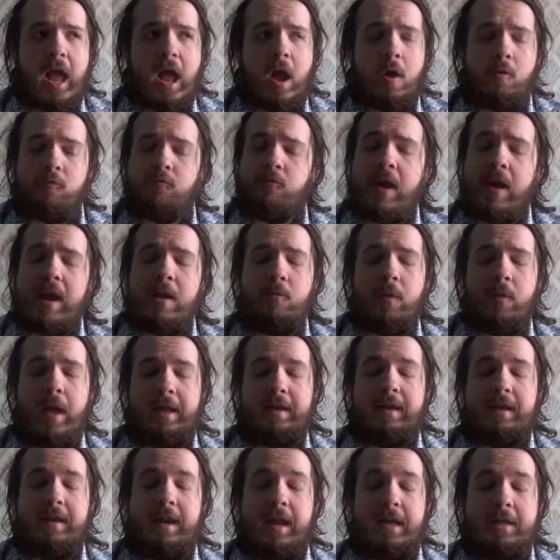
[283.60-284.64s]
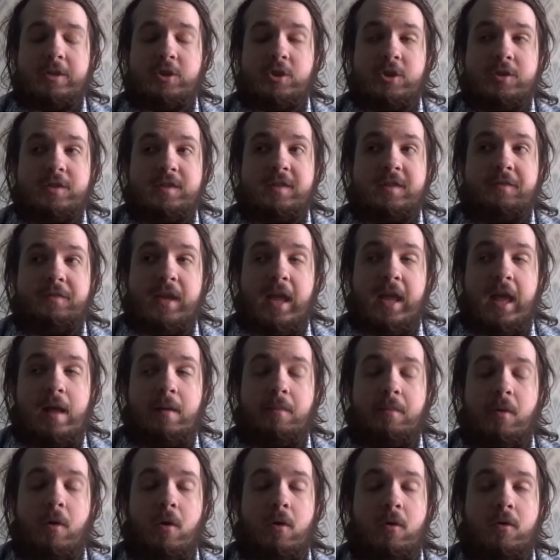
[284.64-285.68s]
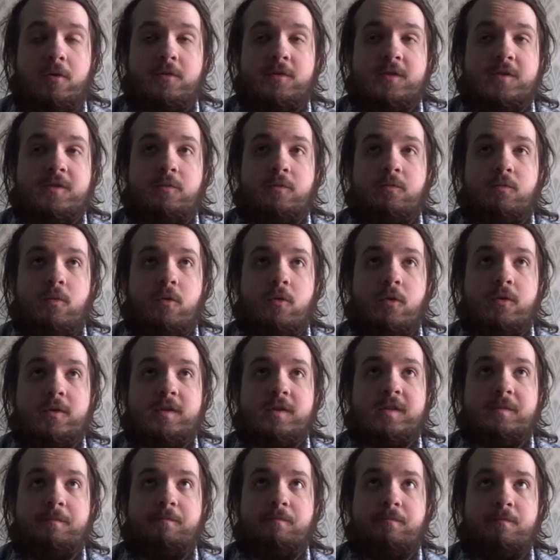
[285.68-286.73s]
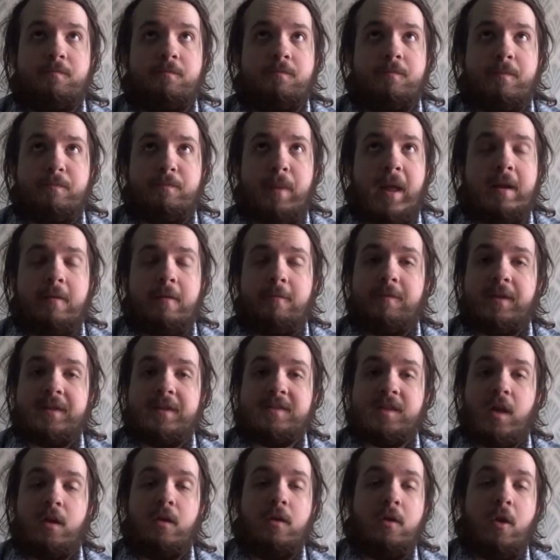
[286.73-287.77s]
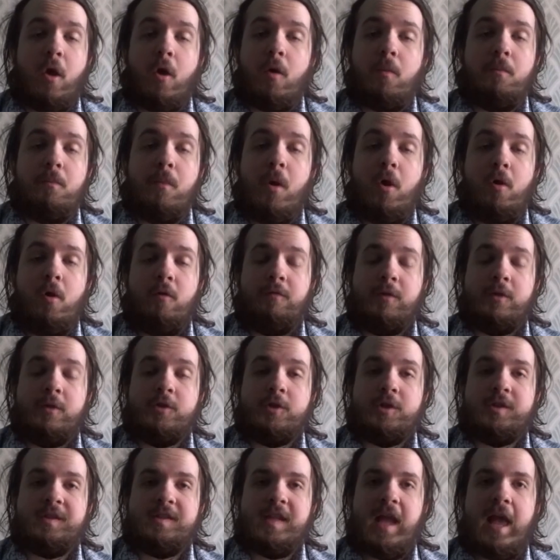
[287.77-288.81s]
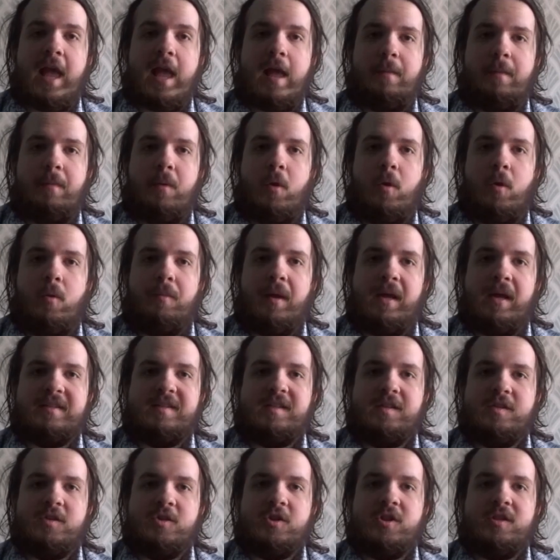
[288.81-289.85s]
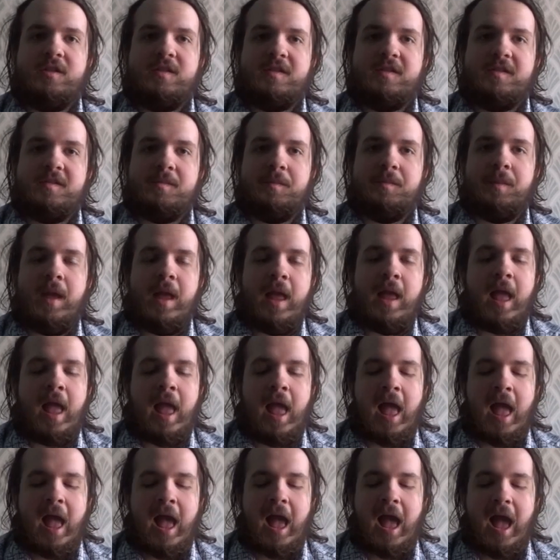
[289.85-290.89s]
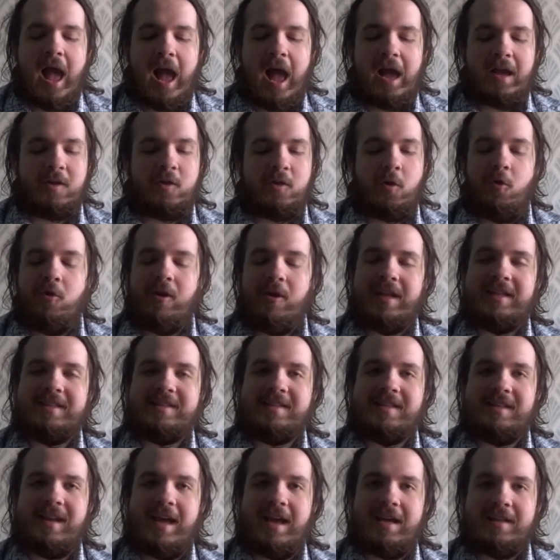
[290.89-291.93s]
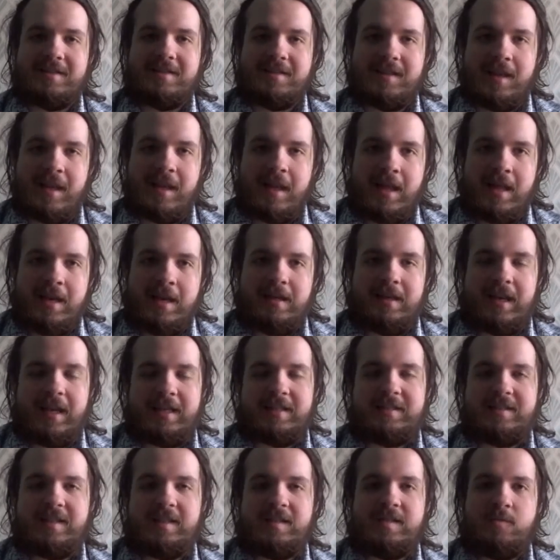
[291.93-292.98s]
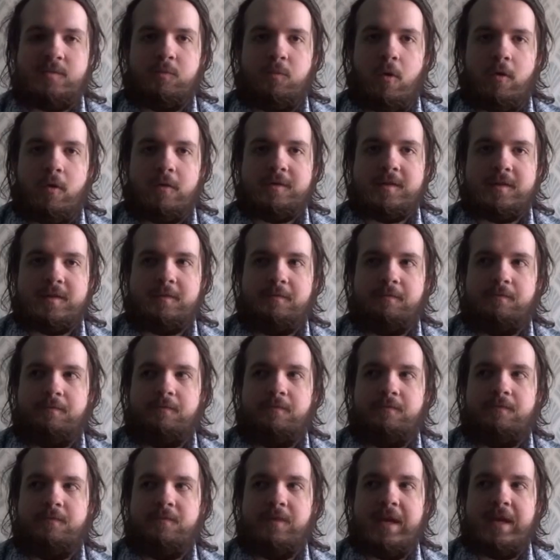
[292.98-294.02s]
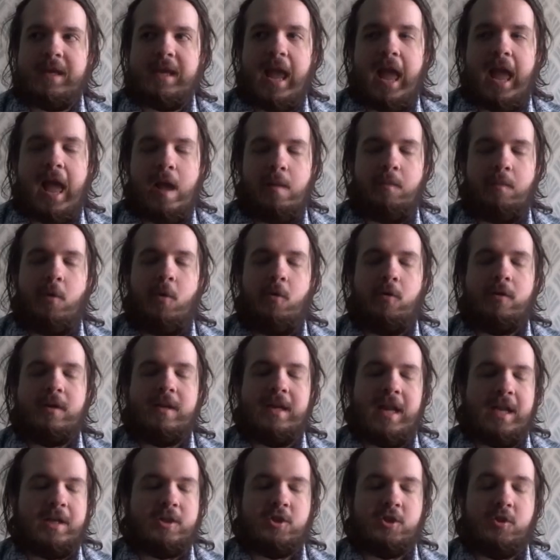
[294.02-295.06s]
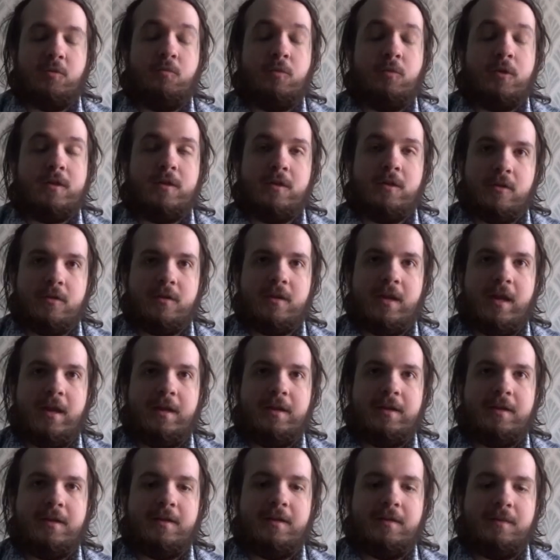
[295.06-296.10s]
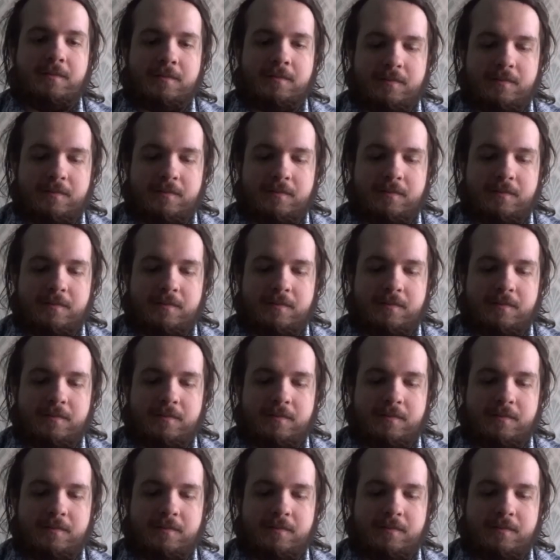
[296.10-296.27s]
A railway connection to the airport would benefit a lot more than just airport passengers. And going into that, this is what the airport connection would look like.